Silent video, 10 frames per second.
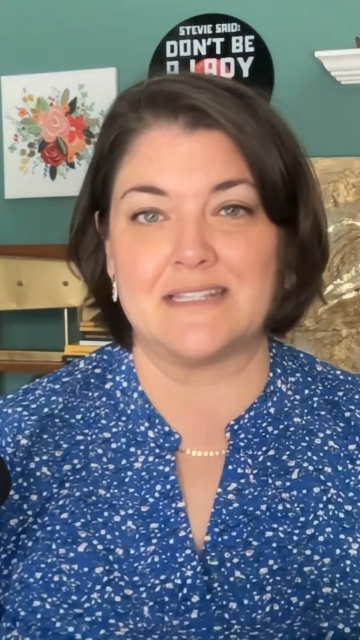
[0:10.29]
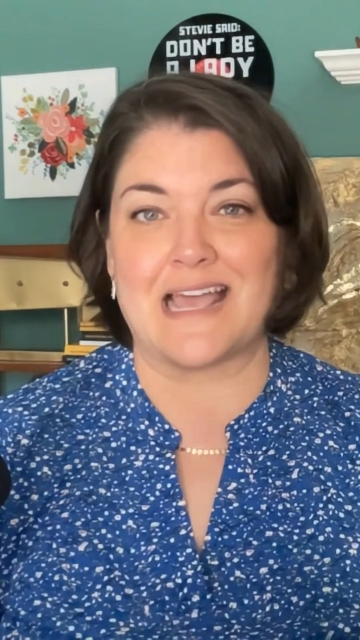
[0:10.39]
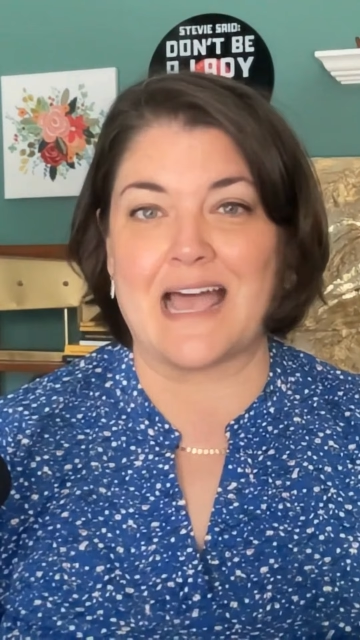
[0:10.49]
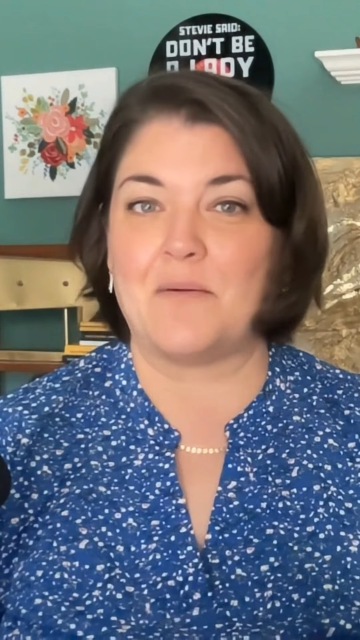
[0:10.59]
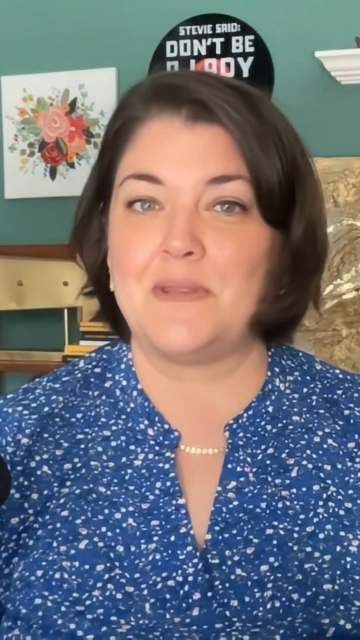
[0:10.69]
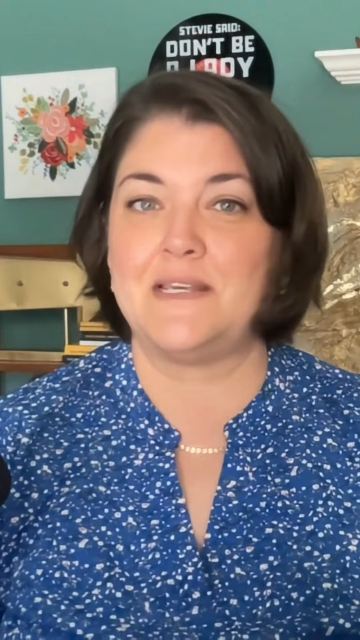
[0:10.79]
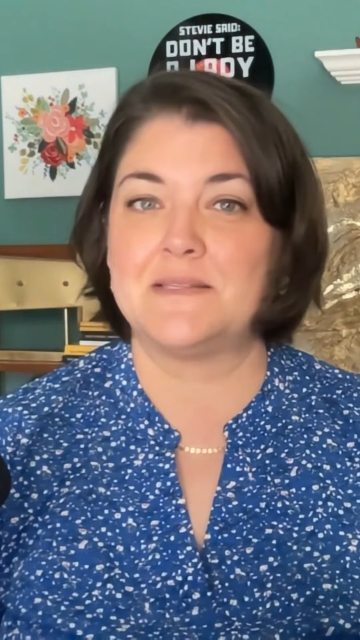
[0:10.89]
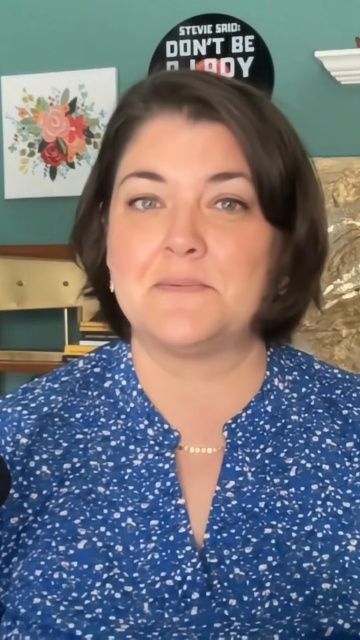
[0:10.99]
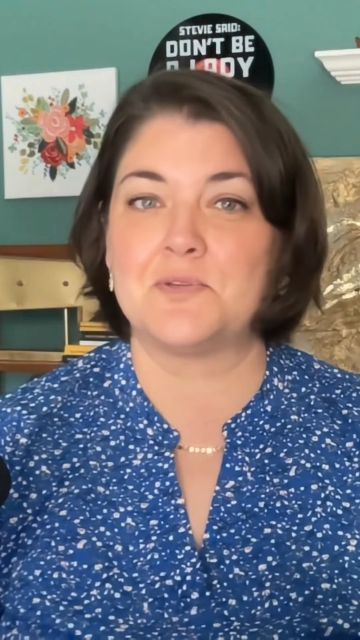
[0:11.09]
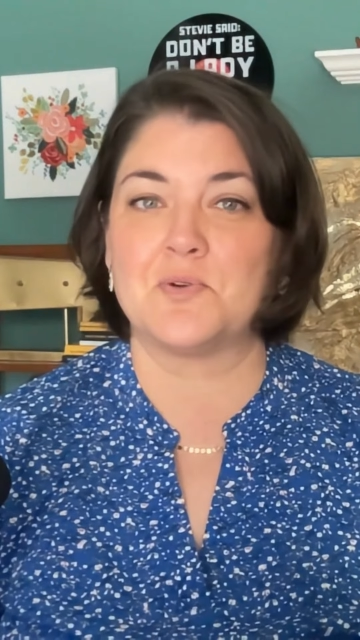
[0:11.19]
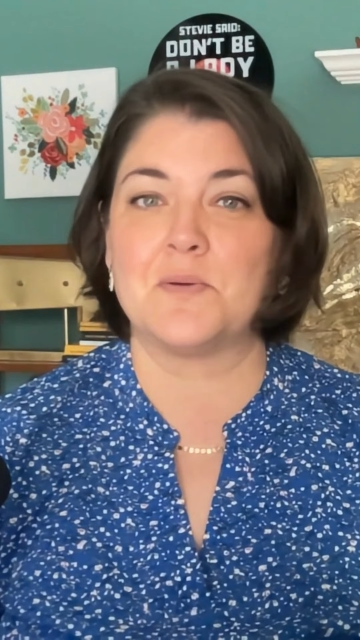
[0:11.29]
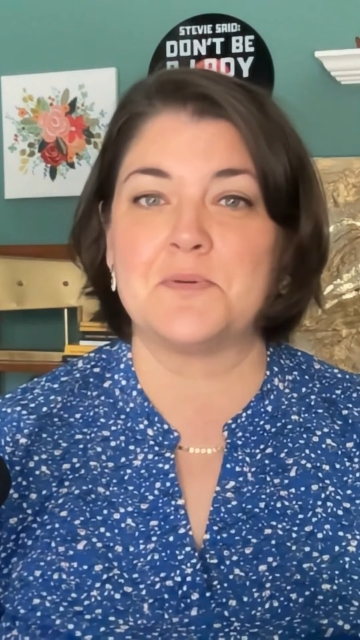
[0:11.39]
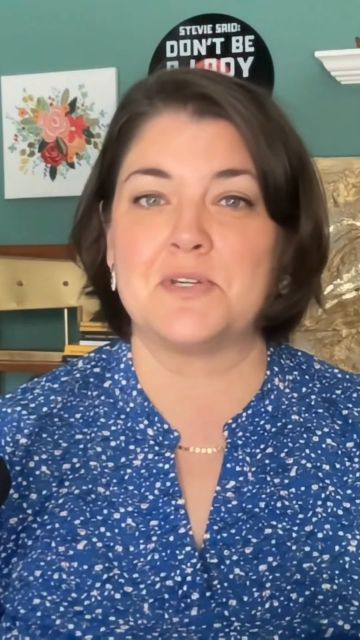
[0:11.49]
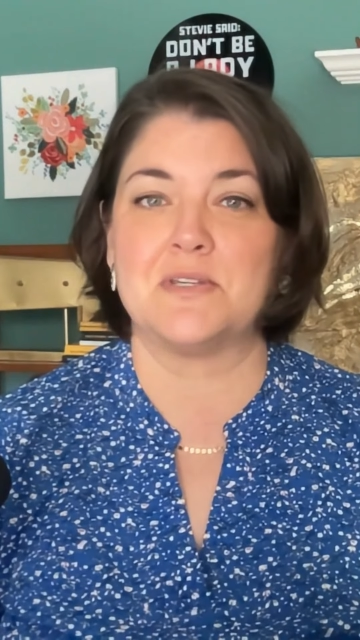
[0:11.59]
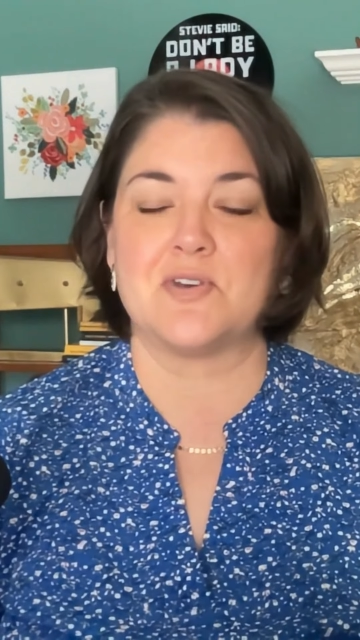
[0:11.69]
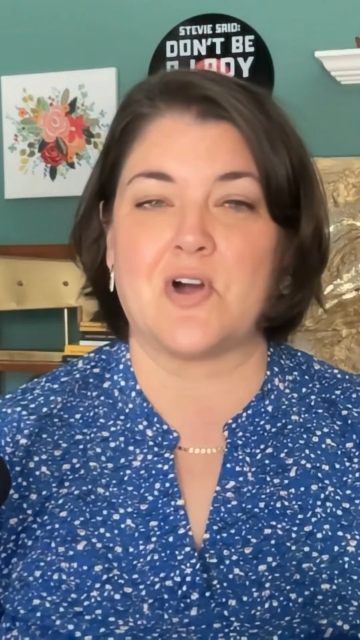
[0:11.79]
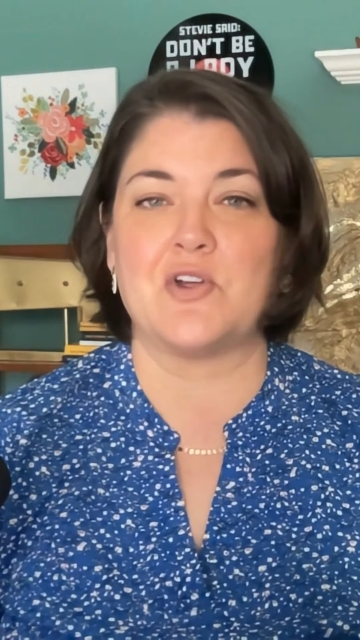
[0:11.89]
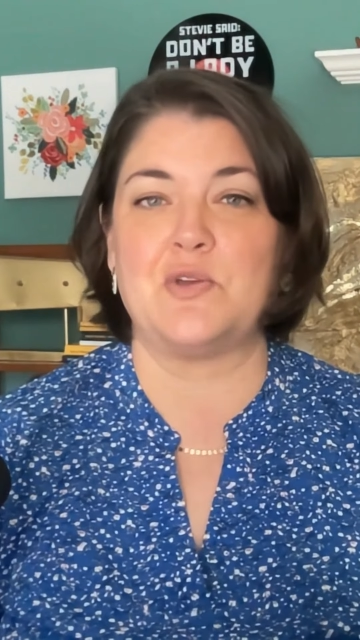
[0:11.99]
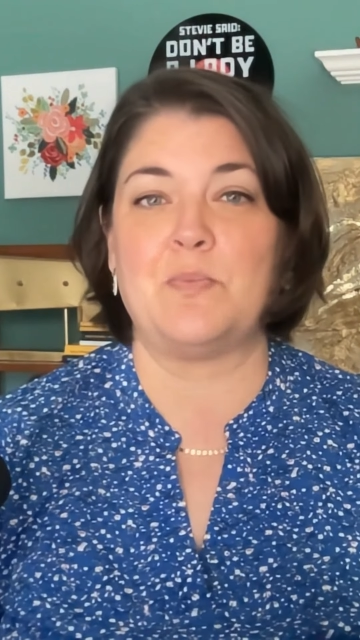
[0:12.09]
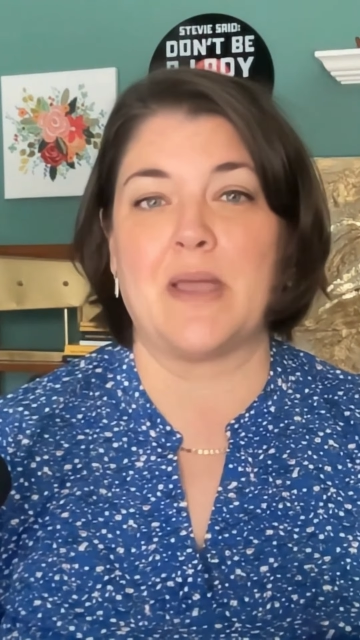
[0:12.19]
how many subscriptions are
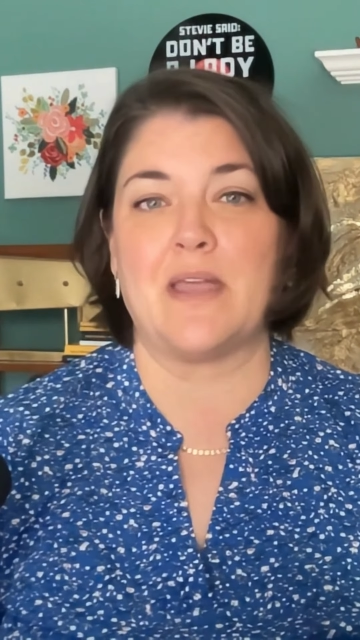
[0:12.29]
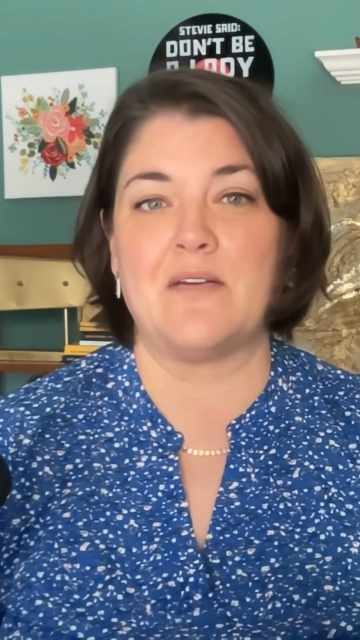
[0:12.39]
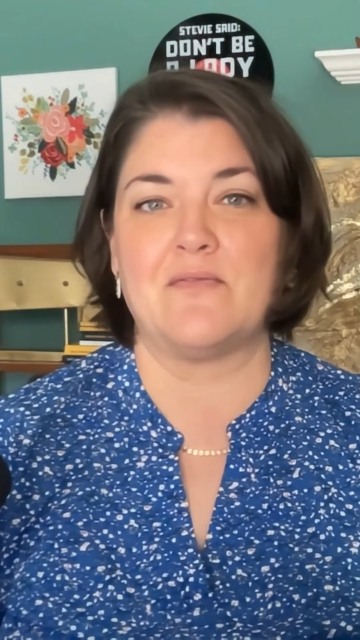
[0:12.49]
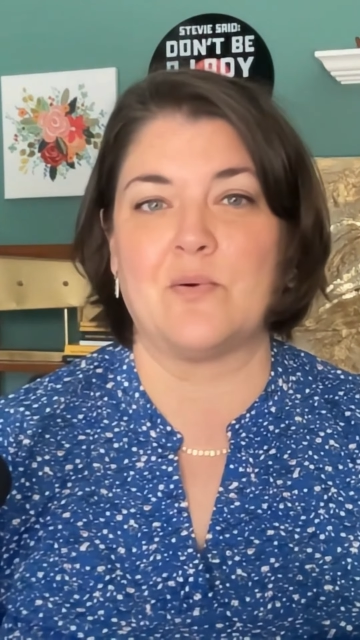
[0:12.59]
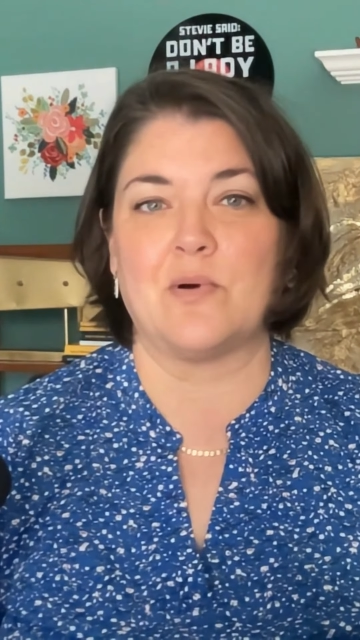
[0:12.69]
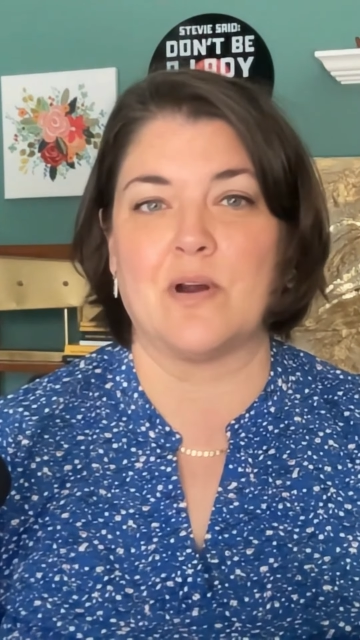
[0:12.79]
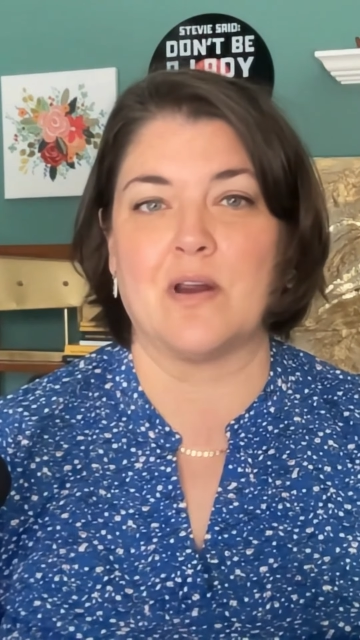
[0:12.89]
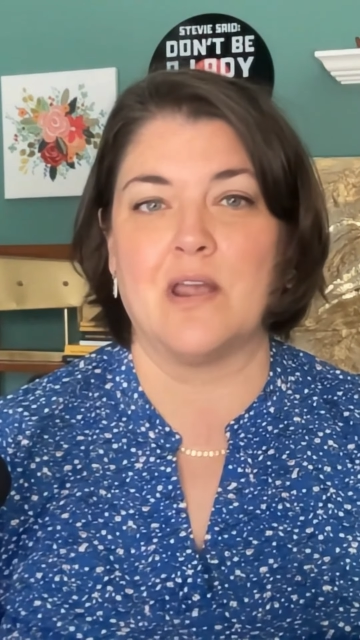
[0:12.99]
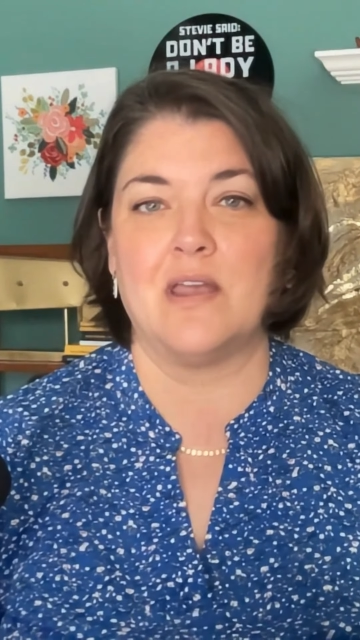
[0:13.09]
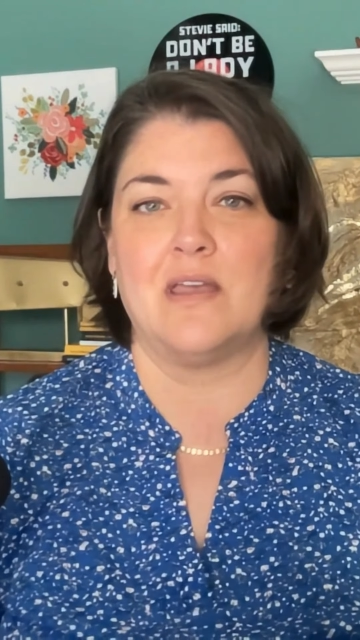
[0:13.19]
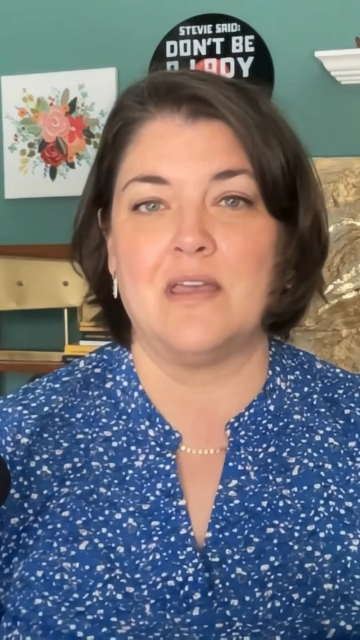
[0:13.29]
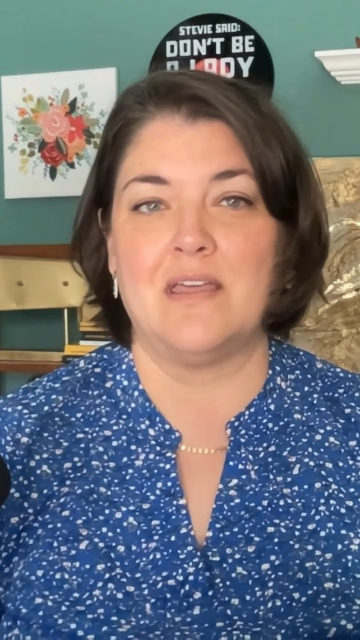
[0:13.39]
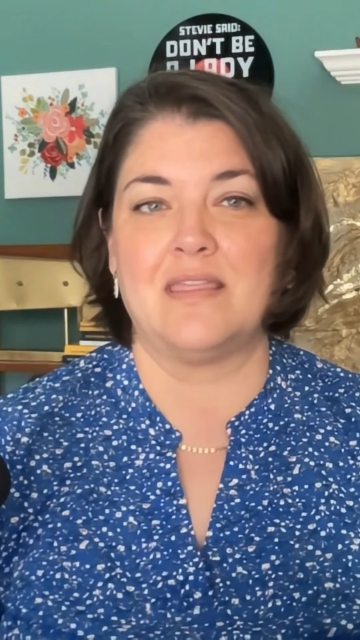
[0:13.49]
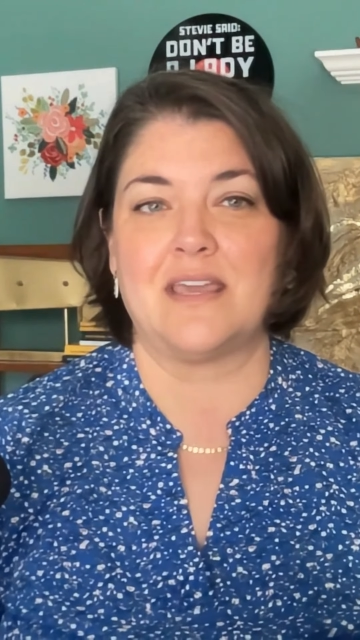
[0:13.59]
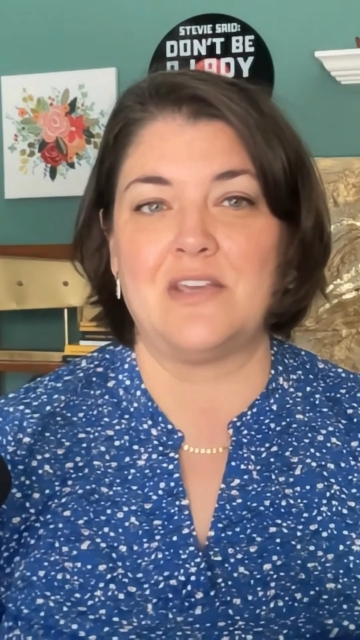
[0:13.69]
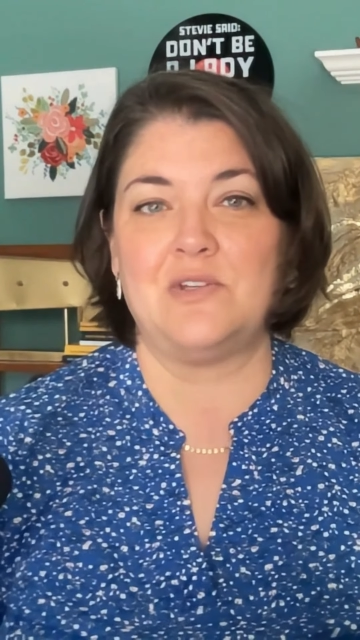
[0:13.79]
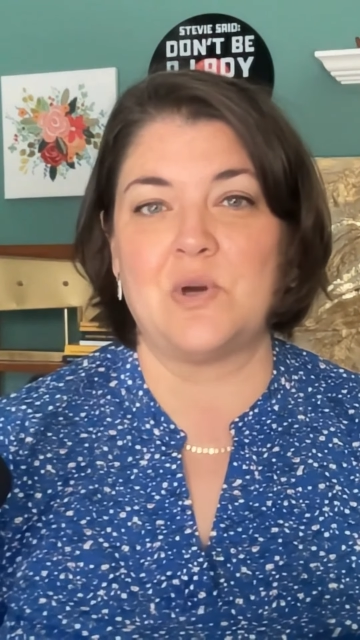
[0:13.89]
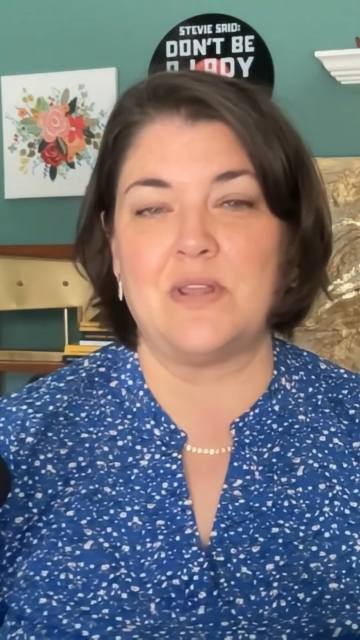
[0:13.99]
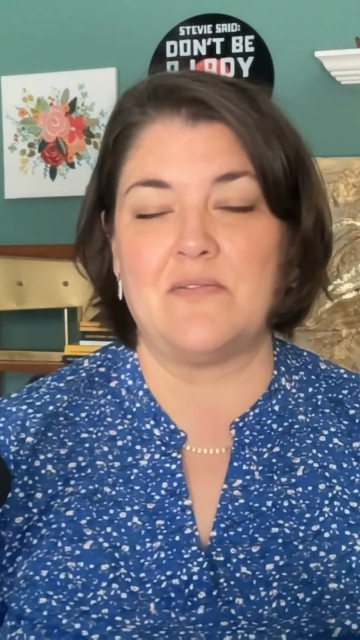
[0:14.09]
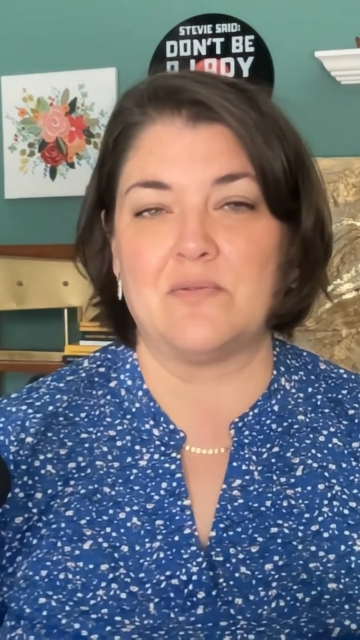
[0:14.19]
you paying for that you
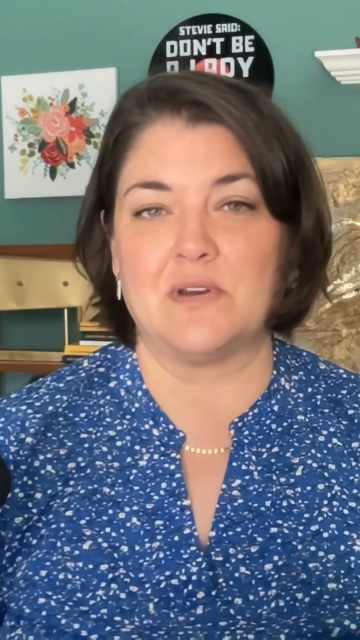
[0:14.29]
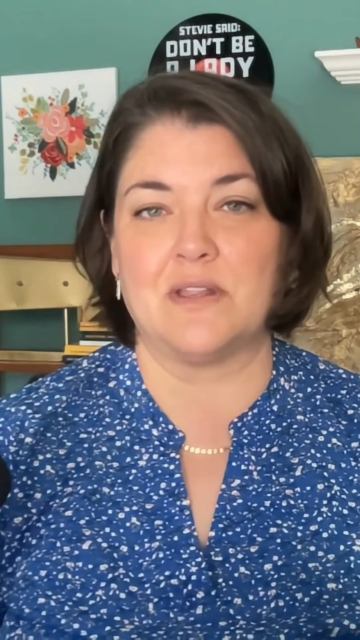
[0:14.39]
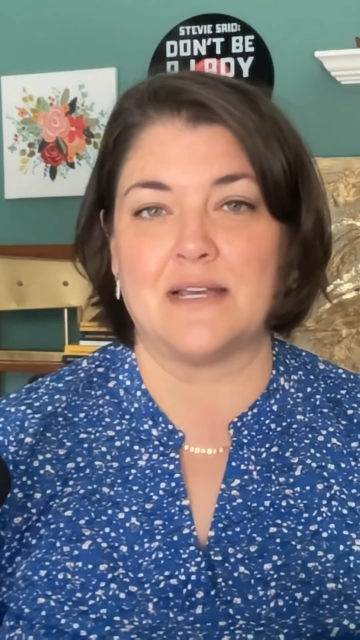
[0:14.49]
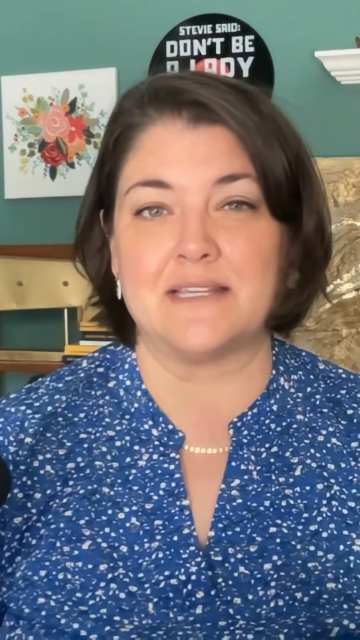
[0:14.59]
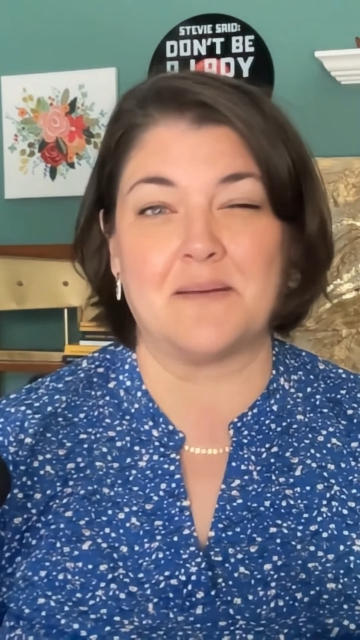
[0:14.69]
don't even realize?